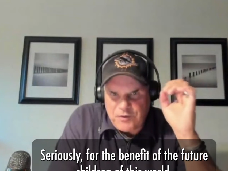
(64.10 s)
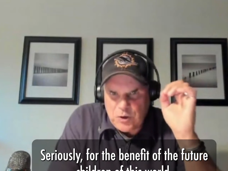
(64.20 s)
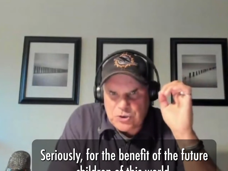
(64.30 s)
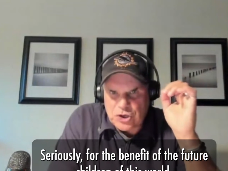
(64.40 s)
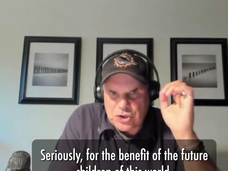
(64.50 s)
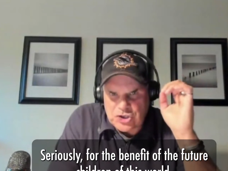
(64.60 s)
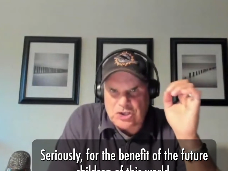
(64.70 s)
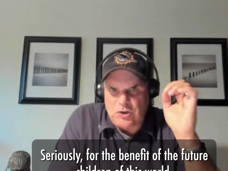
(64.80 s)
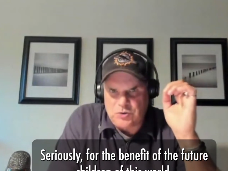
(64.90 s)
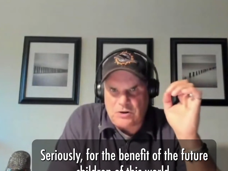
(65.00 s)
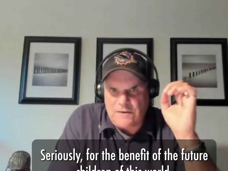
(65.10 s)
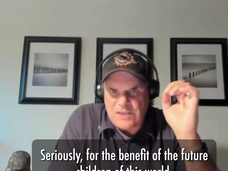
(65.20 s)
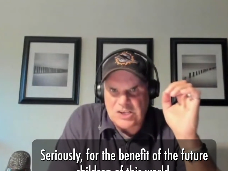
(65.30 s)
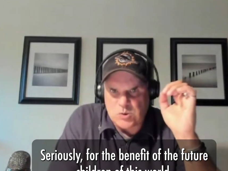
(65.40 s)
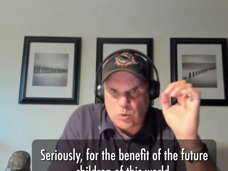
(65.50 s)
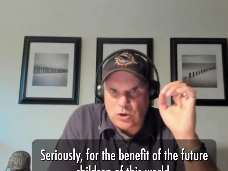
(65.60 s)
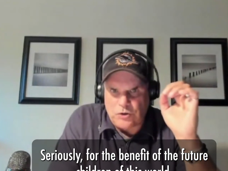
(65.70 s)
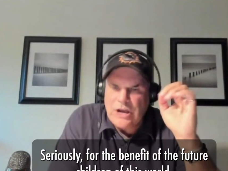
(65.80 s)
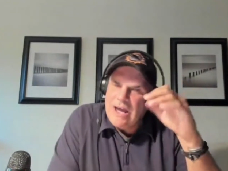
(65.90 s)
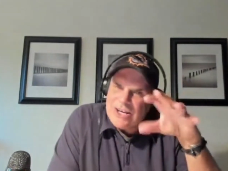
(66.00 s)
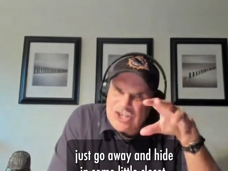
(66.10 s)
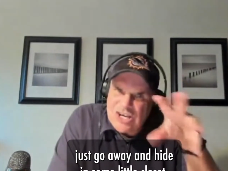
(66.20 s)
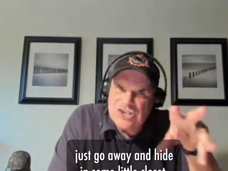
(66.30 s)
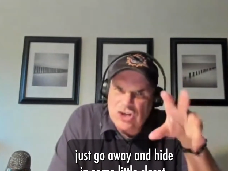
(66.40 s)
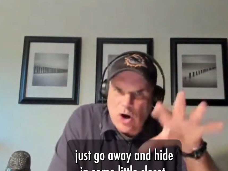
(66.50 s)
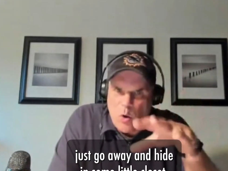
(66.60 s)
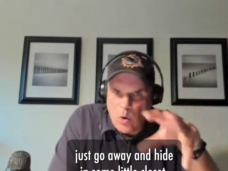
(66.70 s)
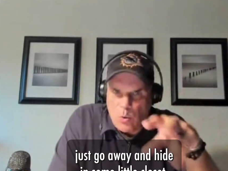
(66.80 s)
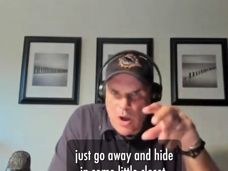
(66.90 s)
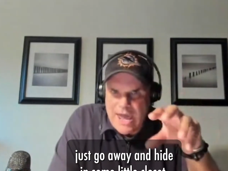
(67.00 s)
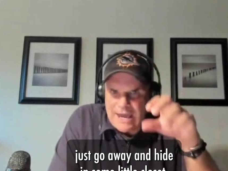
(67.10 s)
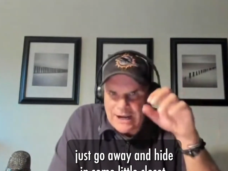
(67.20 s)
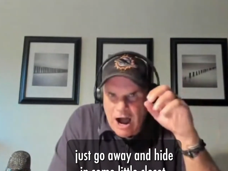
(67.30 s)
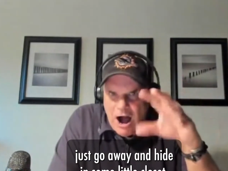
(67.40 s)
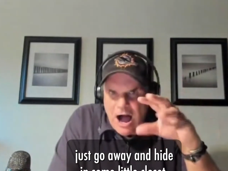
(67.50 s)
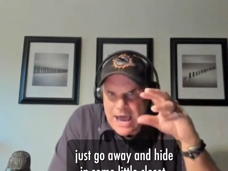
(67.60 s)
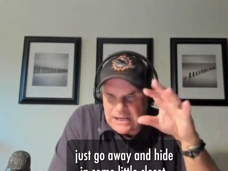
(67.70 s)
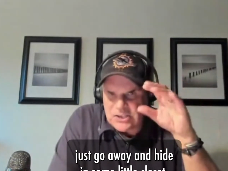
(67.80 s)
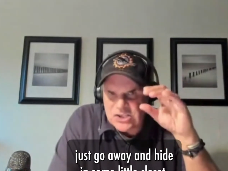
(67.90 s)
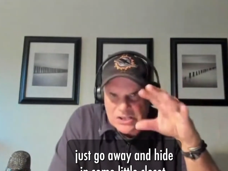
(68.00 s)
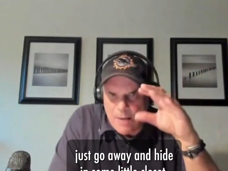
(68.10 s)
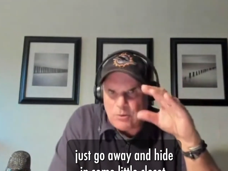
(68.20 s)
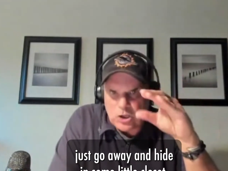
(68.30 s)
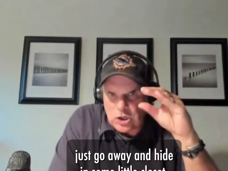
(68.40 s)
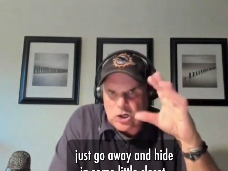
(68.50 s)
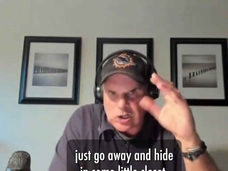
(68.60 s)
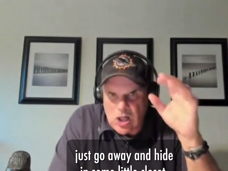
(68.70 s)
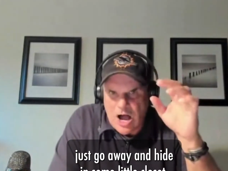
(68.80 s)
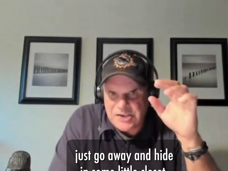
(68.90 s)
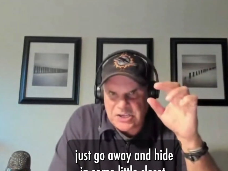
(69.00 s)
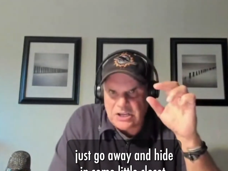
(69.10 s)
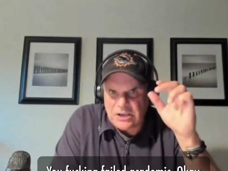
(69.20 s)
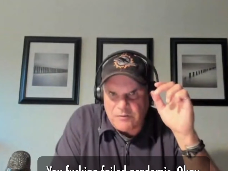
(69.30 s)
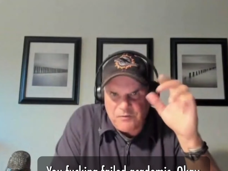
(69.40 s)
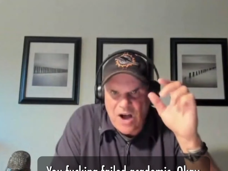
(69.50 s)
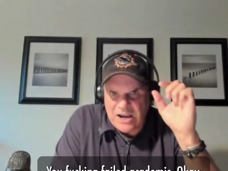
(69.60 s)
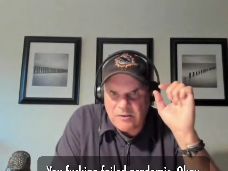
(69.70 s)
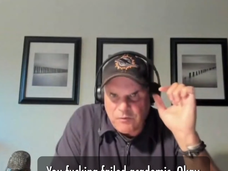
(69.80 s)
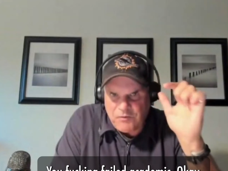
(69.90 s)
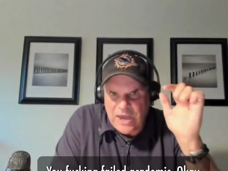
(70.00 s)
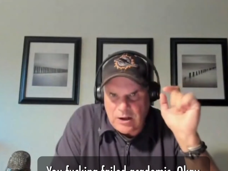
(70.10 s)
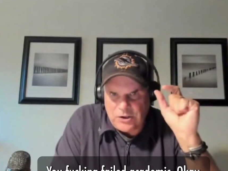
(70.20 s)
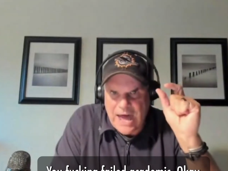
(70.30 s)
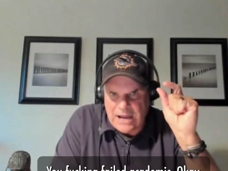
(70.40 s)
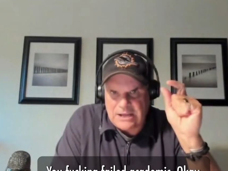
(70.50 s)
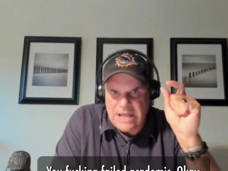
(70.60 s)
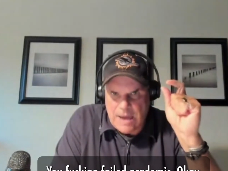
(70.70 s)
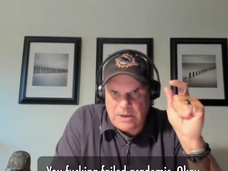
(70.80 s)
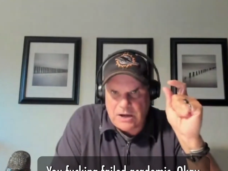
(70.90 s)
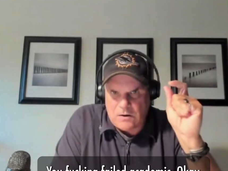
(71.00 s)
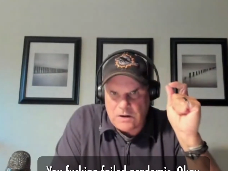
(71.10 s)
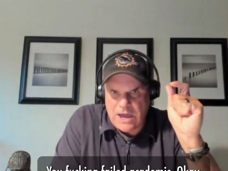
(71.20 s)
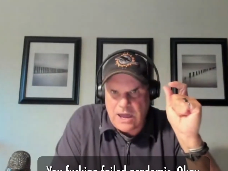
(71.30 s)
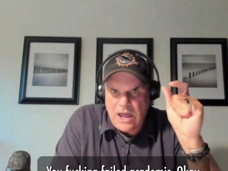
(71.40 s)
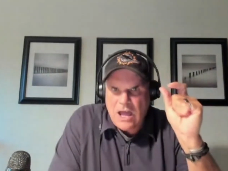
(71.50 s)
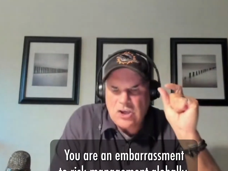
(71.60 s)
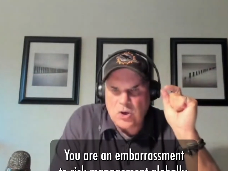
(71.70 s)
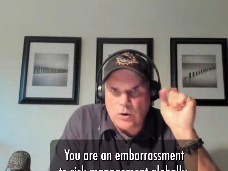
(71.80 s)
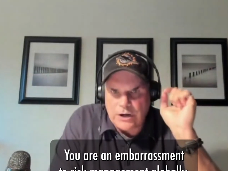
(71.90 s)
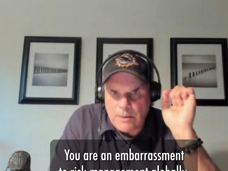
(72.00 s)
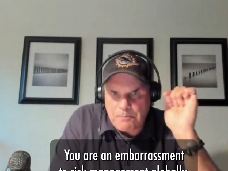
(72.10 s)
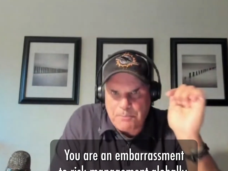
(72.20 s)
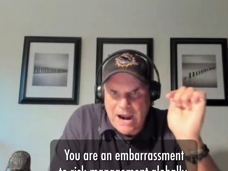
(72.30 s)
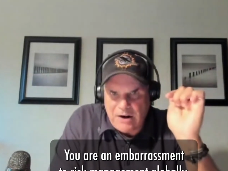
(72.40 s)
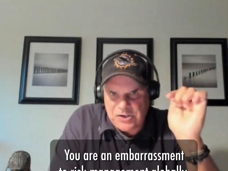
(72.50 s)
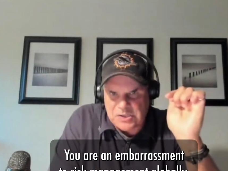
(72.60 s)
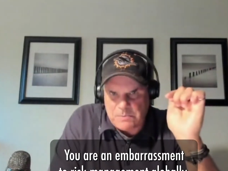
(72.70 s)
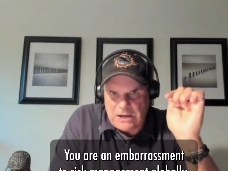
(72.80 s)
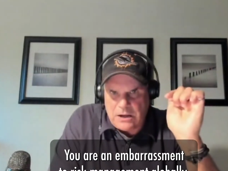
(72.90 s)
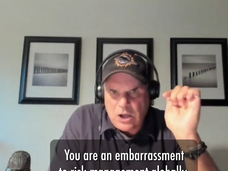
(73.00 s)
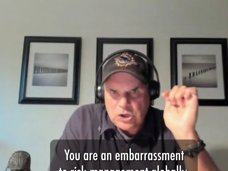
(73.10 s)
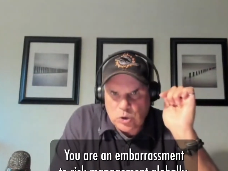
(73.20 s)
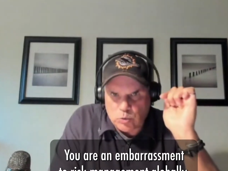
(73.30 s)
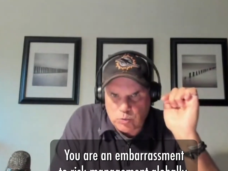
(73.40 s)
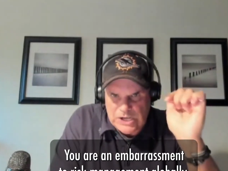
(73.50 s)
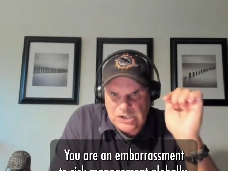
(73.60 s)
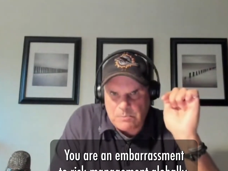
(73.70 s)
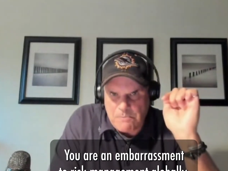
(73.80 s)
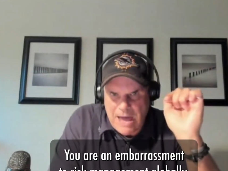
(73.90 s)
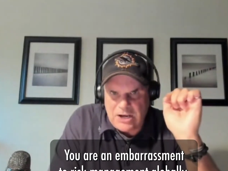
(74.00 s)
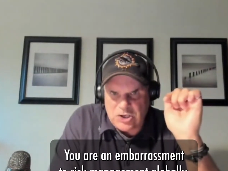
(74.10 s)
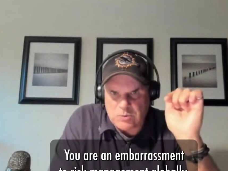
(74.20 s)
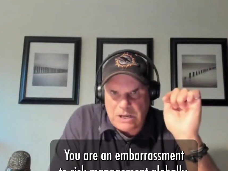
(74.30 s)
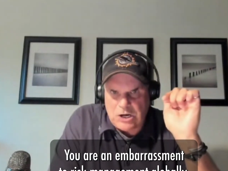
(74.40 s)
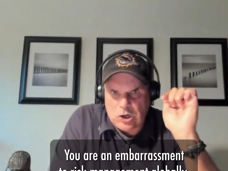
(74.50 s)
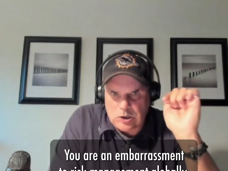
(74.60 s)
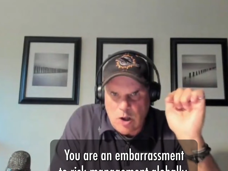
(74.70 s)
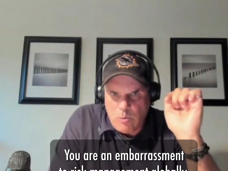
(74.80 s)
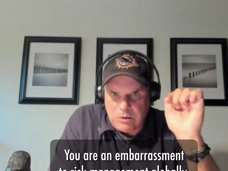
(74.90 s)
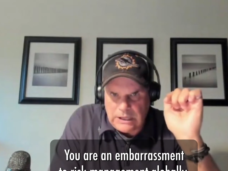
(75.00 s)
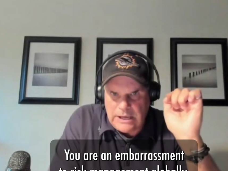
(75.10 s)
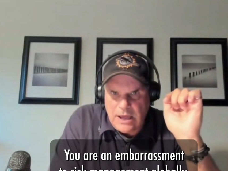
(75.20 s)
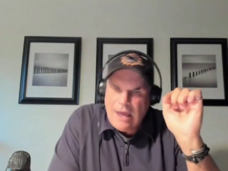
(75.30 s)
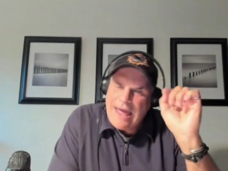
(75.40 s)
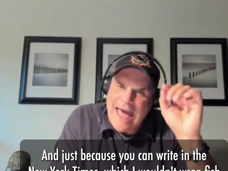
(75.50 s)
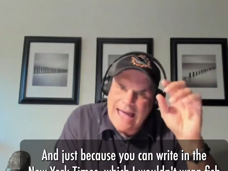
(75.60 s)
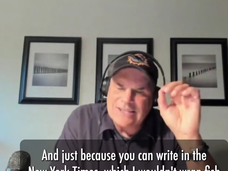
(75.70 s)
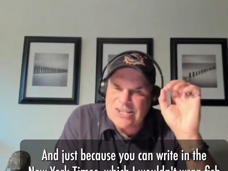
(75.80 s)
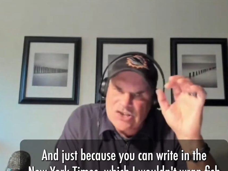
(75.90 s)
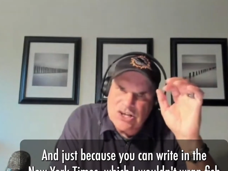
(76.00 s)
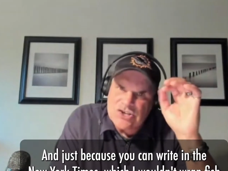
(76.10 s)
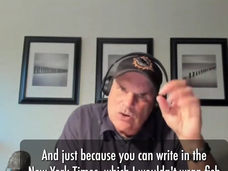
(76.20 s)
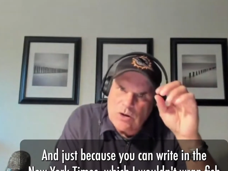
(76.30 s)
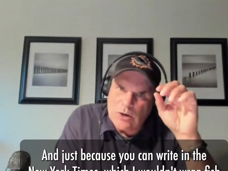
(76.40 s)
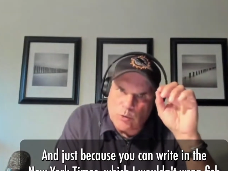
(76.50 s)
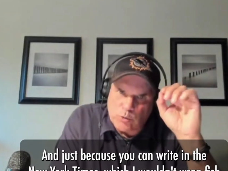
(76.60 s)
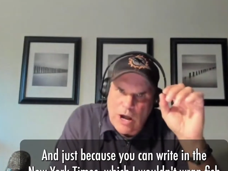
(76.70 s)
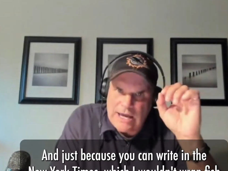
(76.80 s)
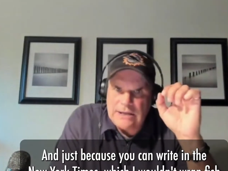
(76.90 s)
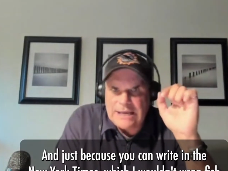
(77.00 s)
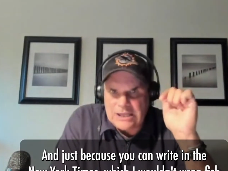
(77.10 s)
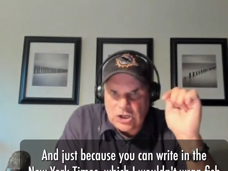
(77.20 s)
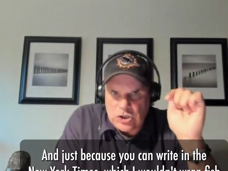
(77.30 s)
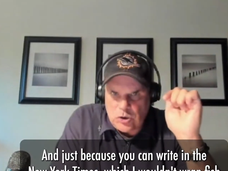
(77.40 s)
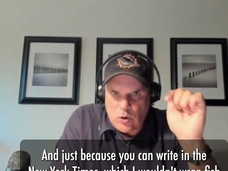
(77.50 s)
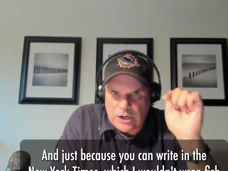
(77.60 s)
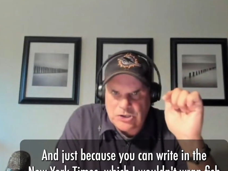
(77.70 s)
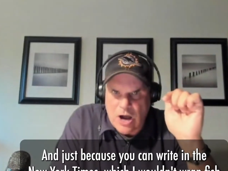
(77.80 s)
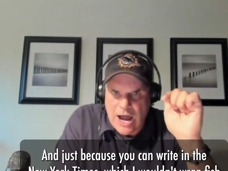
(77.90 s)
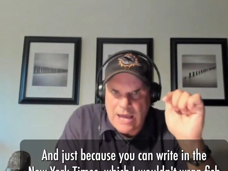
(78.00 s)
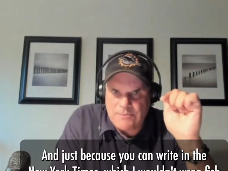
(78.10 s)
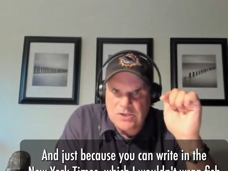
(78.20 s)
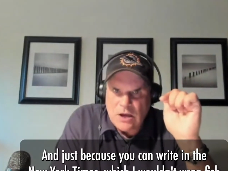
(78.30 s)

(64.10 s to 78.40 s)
future children of this world, just go away and hide in some little closet, you fucking failed academic, okay? You are an embarrassment to risk management globally. And just because you can write in the New York Times,